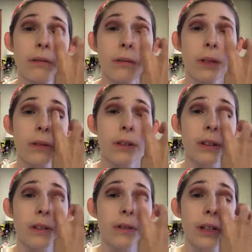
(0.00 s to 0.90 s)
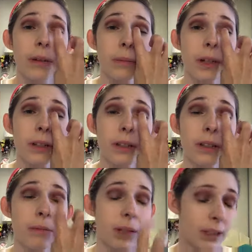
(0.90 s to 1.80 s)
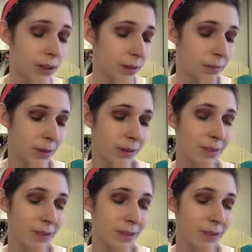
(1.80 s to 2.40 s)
we all know that I'm not gonna wet them.